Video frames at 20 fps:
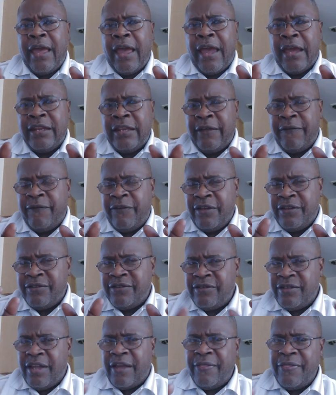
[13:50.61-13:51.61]
And if he's
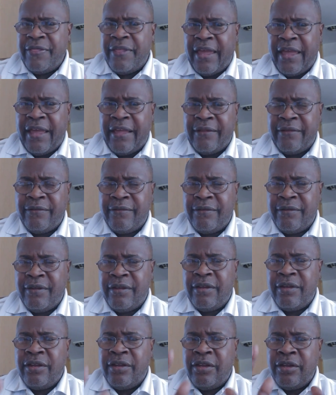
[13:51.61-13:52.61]
done that,
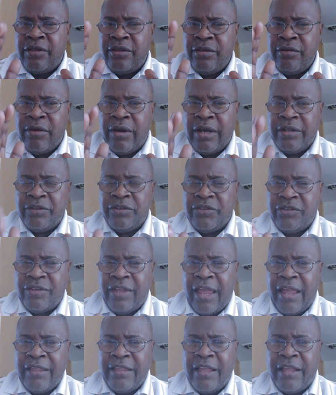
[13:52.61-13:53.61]
you
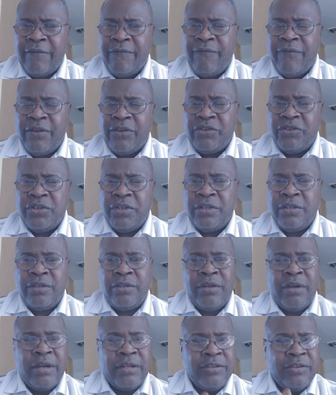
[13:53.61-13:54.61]
understand that vision,
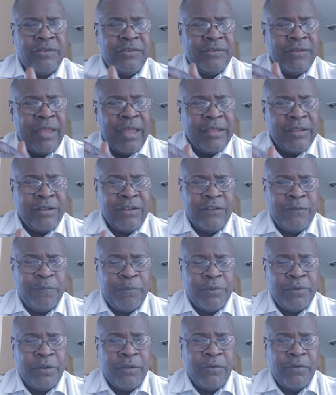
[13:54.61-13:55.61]
you understand that he's
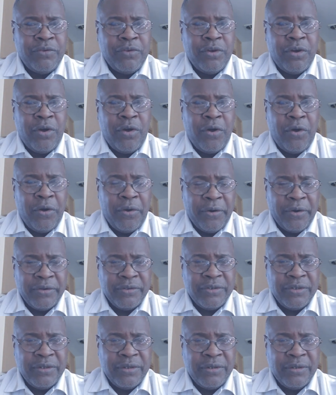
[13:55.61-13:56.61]
put it on your
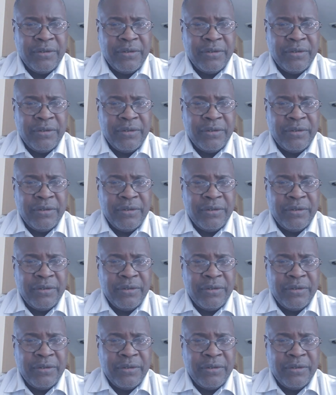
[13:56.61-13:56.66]
heart,